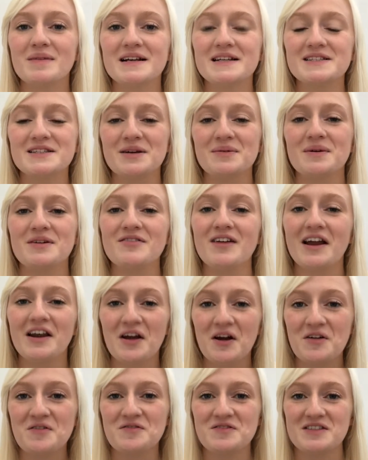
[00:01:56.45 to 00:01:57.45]
So we ran
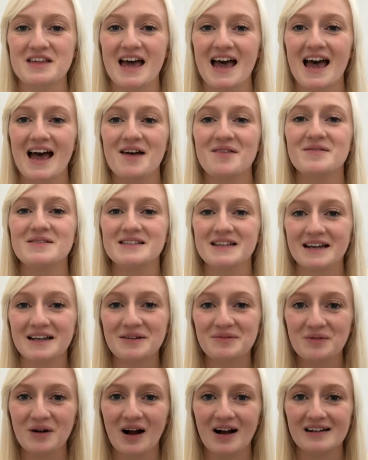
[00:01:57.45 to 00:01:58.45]
over there, we done
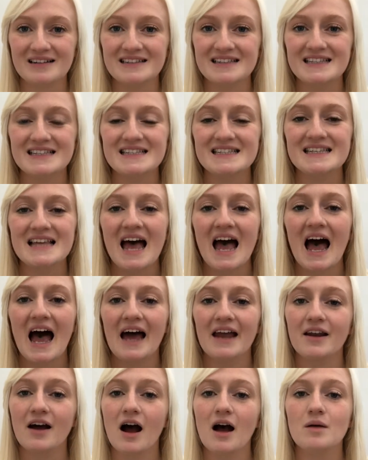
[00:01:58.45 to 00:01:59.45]
it once,
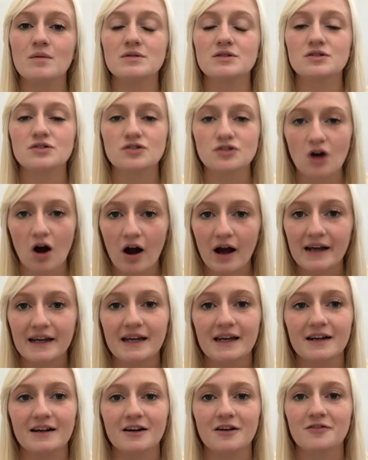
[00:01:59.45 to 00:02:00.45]
and I was
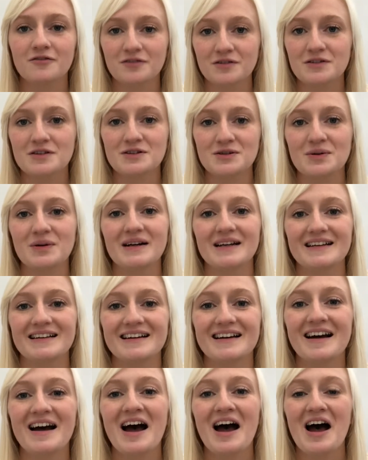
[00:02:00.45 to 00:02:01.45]
dying for the
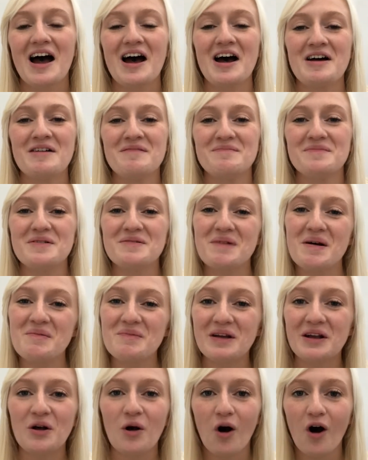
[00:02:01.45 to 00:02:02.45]
toilet. But when
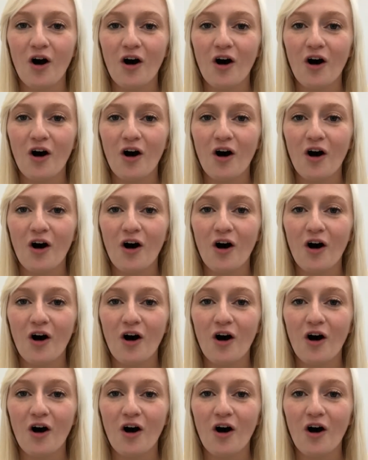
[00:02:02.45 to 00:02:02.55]
we got